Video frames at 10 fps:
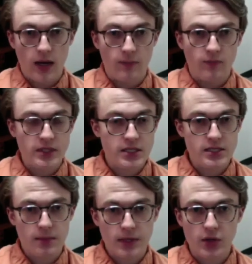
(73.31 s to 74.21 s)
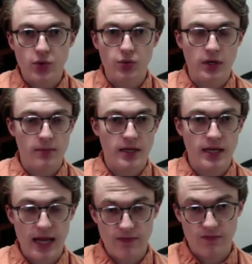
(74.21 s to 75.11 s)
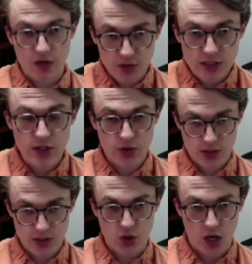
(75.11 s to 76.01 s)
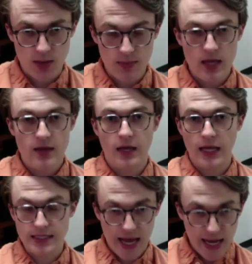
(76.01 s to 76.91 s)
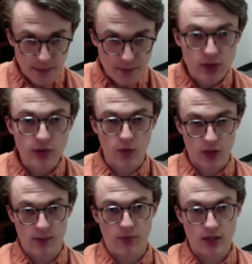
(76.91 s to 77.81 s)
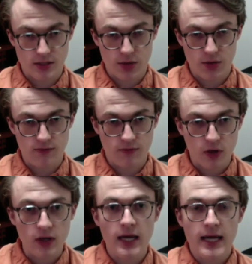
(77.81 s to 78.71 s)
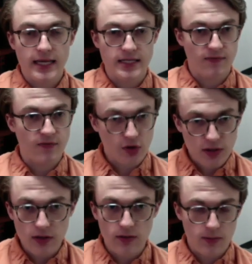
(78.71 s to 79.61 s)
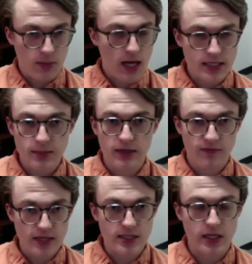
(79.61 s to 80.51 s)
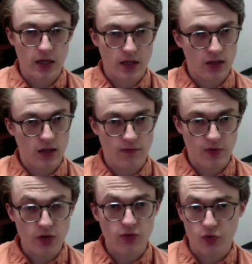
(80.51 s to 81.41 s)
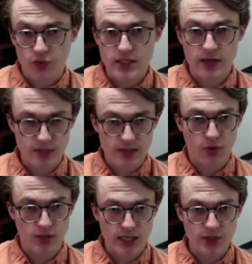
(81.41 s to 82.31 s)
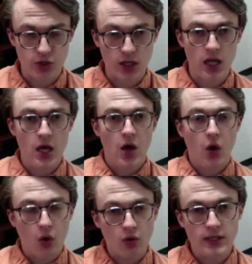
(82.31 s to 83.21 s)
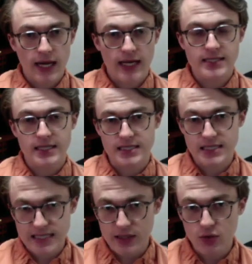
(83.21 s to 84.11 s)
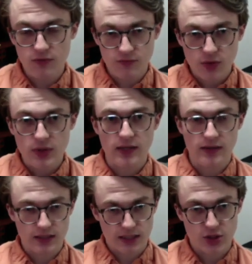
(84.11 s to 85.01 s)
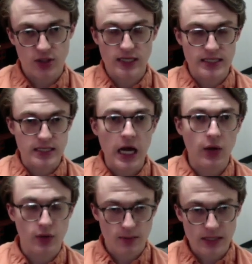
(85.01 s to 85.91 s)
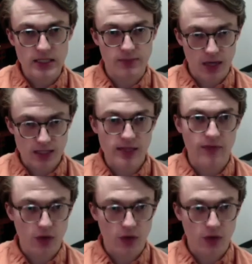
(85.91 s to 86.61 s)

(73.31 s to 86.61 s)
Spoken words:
This is somebody who committed a very serious crime, is absolutely going to be prosecuted for it, is very possibly facing a very real risk of deportation, all to cast a single vote in the election that is not going to be dispositive at